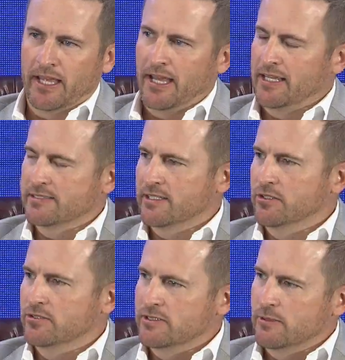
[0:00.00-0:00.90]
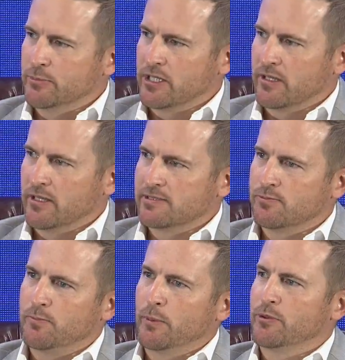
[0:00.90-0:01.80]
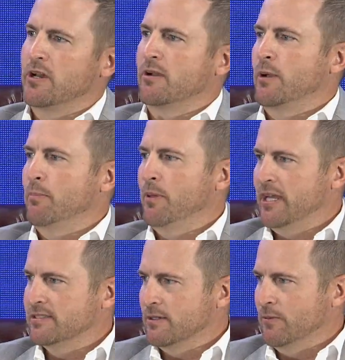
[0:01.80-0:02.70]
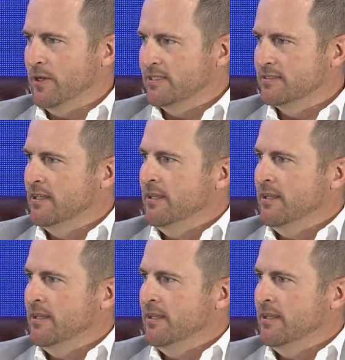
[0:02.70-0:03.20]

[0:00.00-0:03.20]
I guess, industries, in particular, as people talk about plastic waste.